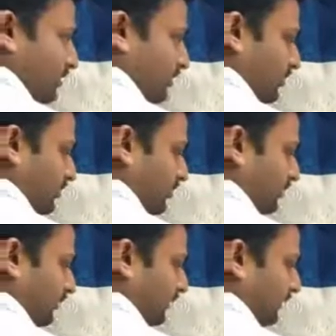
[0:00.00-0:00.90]
cos
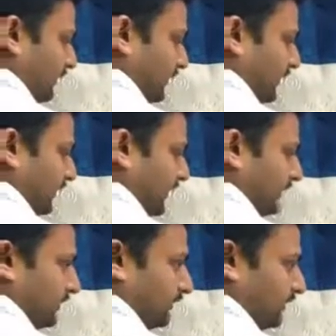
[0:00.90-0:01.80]
alpha sin
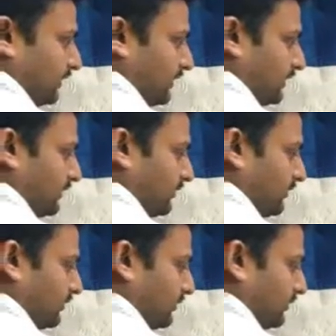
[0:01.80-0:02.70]
alpha
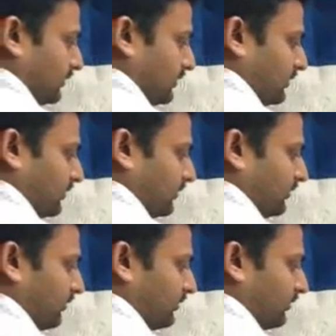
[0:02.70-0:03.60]

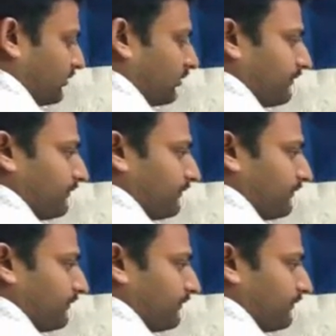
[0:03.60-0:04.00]
0